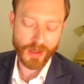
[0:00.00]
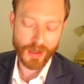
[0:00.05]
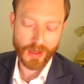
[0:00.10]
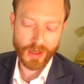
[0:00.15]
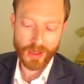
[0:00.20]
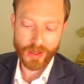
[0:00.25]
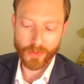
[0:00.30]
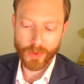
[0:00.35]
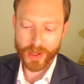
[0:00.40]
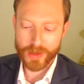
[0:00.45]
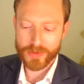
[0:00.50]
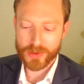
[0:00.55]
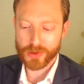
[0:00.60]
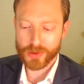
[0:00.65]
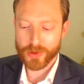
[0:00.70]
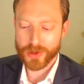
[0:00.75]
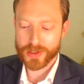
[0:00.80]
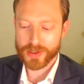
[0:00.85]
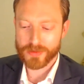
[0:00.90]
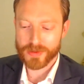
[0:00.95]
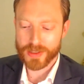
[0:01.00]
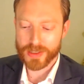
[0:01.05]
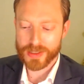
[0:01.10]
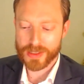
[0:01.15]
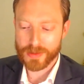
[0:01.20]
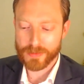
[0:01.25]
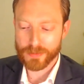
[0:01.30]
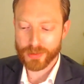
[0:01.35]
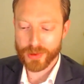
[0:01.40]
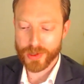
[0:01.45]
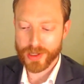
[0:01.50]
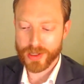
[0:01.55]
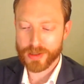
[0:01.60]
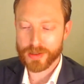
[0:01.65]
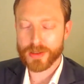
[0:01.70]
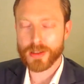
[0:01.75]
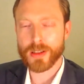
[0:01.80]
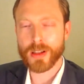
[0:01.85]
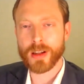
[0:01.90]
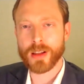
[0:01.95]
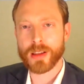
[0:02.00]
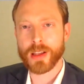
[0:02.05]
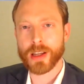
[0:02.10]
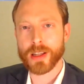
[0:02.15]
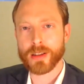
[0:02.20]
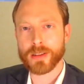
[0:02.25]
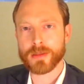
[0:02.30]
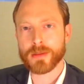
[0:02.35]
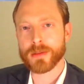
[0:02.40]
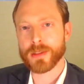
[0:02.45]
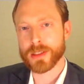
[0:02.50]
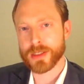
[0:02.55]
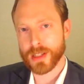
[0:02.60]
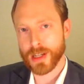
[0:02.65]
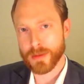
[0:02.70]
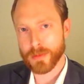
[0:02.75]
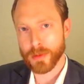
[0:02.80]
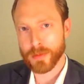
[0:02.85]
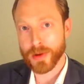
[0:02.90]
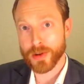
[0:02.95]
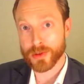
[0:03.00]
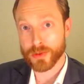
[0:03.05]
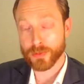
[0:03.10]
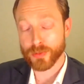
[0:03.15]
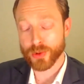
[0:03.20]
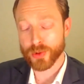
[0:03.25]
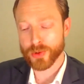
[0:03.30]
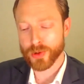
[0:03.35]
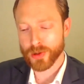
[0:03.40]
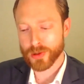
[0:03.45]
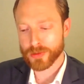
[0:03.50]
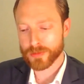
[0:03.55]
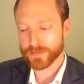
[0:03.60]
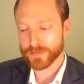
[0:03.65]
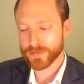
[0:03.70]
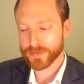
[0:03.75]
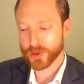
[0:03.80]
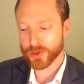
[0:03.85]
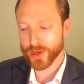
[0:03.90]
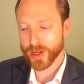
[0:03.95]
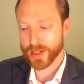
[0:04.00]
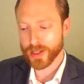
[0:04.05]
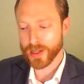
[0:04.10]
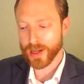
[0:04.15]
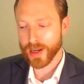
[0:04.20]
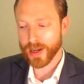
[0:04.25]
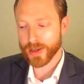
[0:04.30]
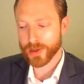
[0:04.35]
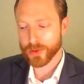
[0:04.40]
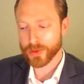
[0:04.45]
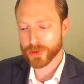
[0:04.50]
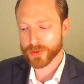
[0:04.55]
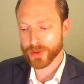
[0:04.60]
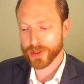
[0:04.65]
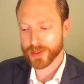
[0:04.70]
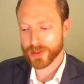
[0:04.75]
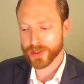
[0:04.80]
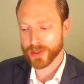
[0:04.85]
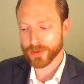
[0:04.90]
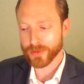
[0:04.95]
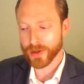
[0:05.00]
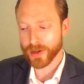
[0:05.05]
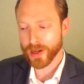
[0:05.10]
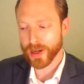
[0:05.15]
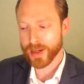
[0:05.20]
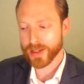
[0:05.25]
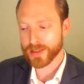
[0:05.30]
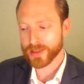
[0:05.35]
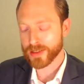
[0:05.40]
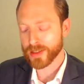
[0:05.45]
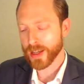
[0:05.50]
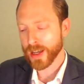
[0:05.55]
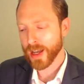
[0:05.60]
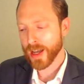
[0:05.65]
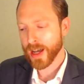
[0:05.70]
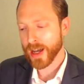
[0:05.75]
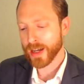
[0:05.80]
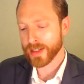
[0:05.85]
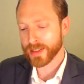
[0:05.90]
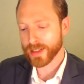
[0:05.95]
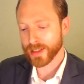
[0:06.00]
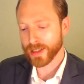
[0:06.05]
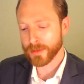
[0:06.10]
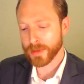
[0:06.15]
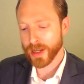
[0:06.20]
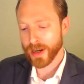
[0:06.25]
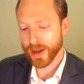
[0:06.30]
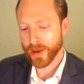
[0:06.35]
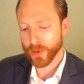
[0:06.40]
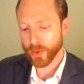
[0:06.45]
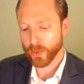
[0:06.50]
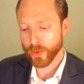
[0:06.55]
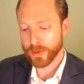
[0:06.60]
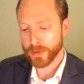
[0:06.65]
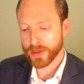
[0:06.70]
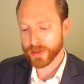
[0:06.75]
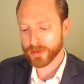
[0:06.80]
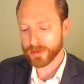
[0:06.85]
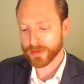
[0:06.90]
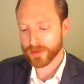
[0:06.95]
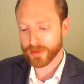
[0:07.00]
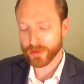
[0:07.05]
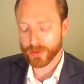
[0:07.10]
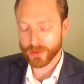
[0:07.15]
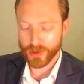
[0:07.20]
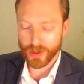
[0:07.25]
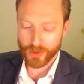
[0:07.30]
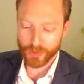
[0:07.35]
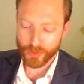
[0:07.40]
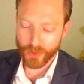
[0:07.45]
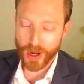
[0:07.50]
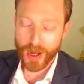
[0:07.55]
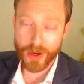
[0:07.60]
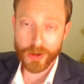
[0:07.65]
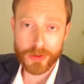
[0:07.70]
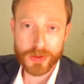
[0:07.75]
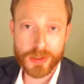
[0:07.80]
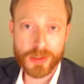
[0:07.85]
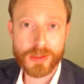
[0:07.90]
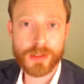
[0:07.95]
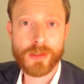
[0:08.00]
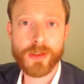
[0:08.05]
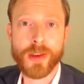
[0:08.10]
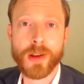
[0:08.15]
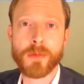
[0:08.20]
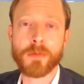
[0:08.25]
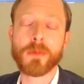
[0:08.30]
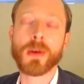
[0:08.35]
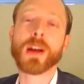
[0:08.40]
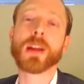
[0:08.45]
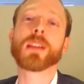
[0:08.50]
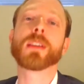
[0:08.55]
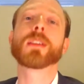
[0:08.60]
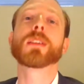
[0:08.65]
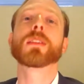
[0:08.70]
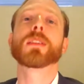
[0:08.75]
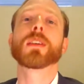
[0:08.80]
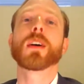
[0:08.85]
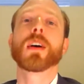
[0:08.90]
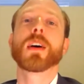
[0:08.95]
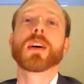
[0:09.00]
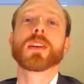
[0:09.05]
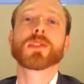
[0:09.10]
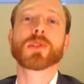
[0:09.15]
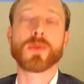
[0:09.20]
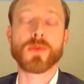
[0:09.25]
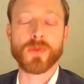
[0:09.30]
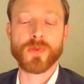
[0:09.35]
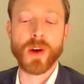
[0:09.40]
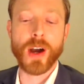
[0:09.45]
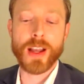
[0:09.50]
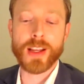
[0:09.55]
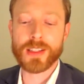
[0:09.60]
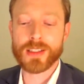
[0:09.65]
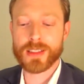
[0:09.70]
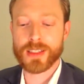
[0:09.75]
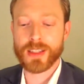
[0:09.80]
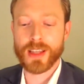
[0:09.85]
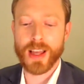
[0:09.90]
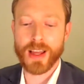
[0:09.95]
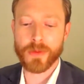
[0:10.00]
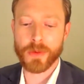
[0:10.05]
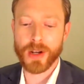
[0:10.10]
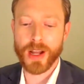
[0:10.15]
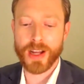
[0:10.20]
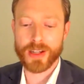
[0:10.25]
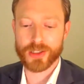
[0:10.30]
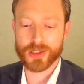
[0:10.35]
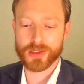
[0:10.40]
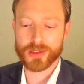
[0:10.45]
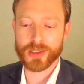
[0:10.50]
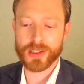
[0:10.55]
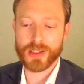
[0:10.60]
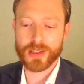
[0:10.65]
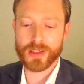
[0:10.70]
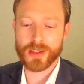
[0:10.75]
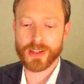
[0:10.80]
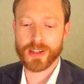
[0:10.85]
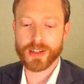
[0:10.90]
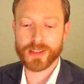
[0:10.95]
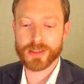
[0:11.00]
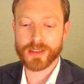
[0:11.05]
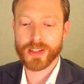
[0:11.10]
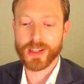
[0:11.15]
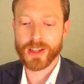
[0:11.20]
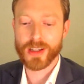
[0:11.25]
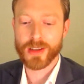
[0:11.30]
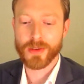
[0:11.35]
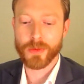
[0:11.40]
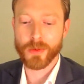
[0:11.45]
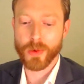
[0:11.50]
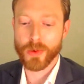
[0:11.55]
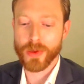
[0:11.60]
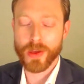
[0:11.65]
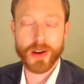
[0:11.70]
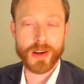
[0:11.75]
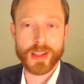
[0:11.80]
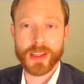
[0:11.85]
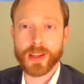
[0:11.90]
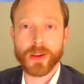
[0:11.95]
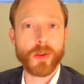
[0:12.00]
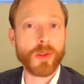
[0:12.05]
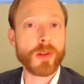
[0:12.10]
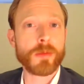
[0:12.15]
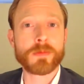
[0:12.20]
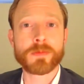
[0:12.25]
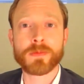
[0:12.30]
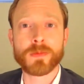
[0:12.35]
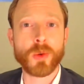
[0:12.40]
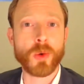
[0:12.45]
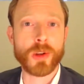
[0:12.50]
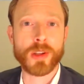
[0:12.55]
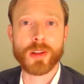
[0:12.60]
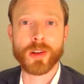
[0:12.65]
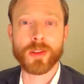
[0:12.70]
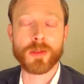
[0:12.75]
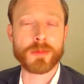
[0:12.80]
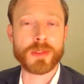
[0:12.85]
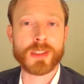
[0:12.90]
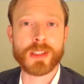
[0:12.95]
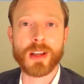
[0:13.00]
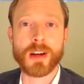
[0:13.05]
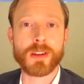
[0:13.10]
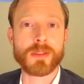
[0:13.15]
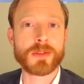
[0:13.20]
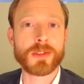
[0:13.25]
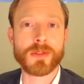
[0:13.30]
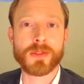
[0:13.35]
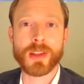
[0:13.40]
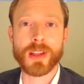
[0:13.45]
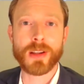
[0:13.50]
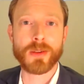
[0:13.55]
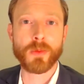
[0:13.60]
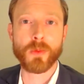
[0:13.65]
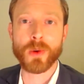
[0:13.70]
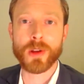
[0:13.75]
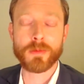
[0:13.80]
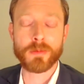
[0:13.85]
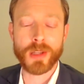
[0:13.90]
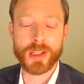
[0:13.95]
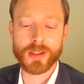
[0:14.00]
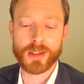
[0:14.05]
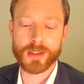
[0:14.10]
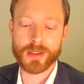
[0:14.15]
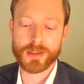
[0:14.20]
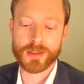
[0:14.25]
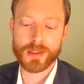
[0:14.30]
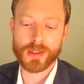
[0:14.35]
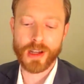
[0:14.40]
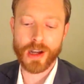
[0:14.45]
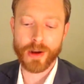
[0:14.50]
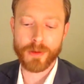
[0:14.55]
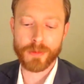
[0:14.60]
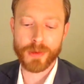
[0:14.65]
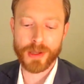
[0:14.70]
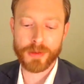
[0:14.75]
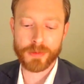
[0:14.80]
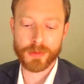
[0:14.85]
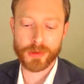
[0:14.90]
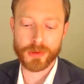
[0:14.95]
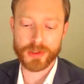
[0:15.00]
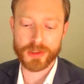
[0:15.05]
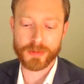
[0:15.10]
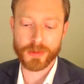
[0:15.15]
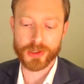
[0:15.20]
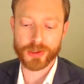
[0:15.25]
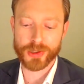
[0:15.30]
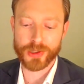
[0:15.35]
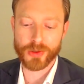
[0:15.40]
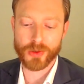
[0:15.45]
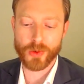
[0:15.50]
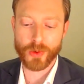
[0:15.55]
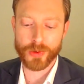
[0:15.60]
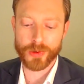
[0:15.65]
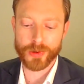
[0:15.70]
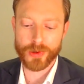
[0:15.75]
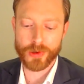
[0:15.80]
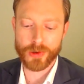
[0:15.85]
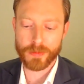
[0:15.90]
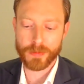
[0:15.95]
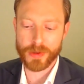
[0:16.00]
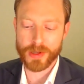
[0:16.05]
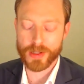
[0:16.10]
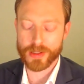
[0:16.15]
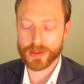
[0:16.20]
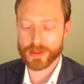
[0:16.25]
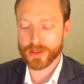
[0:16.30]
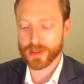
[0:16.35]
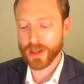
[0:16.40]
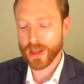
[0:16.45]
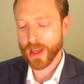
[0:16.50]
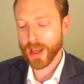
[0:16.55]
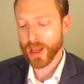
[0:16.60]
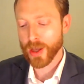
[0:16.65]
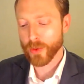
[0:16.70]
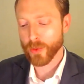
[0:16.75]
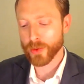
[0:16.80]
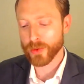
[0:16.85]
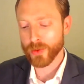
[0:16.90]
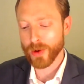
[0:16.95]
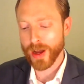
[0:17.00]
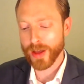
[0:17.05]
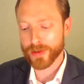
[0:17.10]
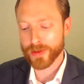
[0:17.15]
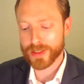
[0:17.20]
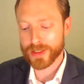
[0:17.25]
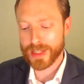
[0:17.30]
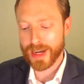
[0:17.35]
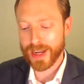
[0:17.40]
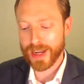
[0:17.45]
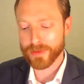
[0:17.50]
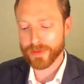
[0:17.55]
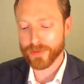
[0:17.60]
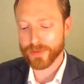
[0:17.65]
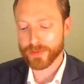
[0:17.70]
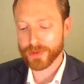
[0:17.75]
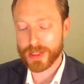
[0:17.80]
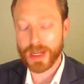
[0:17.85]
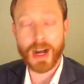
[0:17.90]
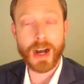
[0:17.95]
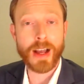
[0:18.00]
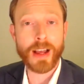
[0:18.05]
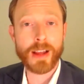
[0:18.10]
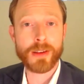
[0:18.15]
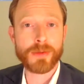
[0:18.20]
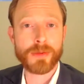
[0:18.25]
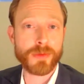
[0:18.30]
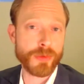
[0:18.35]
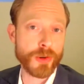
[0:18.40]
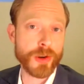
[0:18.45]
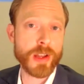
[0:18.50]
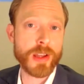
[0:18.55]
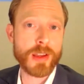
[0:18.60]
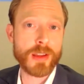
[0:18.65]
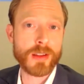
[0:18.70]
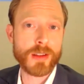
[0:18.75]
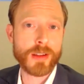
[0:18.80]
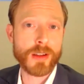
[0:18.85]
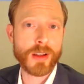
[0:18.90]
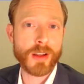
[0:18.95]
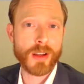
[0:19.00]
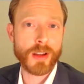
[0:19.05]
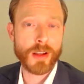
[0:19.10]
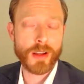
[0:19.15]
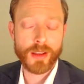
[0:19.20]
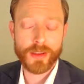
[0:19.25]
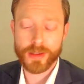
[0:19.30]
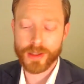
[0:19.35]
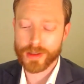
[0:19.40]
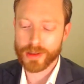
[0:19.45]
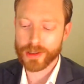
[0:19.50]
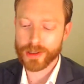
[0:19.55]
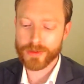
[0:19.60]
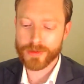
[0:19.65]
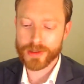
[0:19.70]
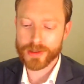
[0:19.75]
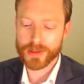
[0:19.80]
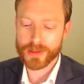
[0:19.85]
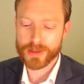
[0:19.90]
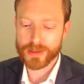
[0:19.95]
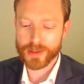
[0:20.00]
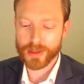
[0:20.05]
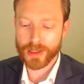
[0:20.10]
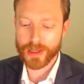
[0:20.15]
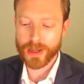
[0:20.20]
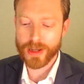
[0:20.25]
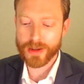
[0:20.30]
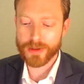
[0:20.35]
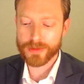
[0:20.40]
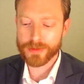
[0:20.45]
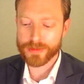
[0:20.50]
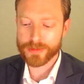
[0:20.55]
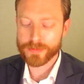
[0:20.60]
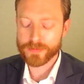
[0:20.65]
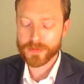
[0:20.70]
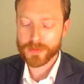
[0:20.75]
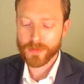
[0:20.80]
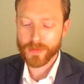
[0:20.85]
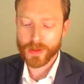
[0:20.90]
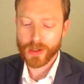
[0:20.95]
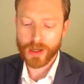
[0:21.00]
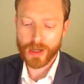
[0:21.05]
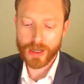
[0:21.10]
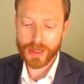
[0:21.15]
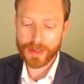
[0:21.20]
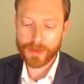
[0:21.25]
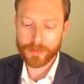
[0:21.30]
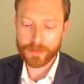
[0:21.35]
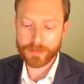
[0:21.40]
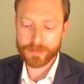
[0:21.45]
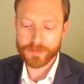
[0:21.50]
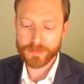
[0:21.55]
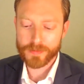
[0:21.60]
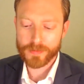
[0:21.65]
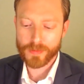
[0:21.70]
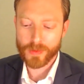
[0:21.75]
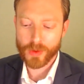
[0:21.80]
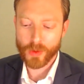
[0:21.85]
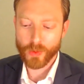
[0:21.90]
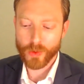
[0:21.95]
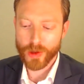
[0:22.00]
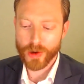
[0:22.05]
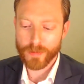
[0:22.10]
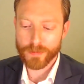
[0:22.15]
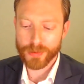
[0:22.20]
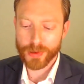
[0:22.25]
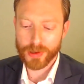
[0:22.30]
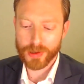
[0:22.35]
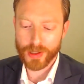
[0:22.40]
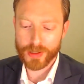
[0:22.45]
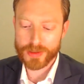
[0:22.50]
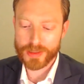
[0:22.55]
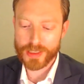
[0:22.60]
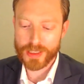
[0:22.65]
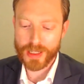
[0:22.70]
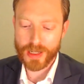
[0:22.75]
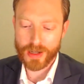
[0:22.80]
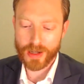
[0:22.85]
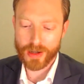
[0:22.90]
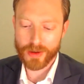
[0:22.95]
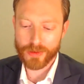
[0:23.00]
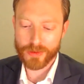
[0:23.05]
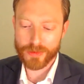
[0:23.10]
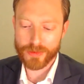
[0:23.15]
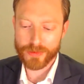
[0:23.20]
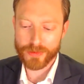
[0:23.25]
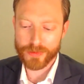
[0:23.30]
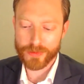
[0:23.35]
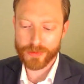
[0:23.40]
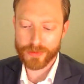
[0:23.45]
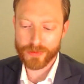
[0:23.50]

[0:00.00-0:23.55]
We have stories of the Cimbri, like this guy Mamirs Brunner, great guy who was recently on Red Ice, telling about how the women roused their men to fight and would actually were there to kill them or kill themselves if they didn't win, because our people, especially Northern Europeans, would rather die free than live as a slave. There are plenty of